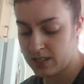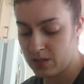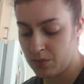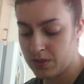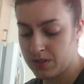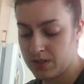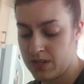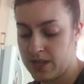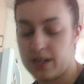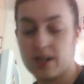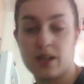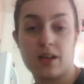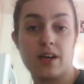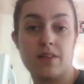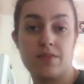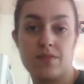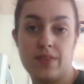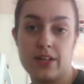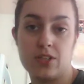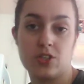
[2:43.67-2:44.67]
It was like a
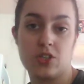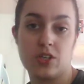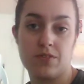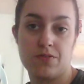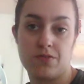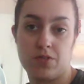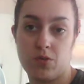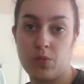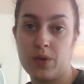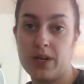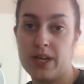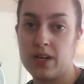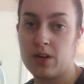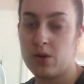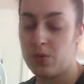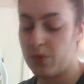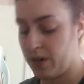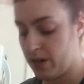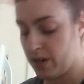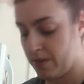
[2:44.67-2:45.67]
convention for weed
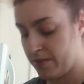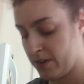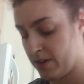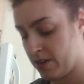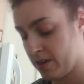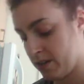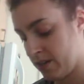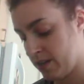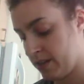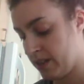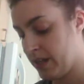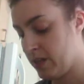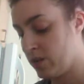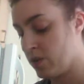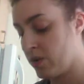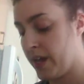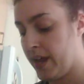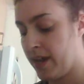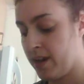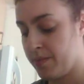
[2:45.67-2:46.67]
or whatever, legal
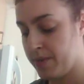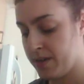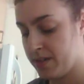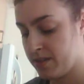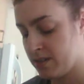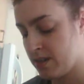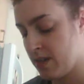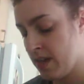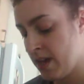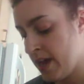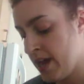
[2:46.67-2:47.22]
cannabis.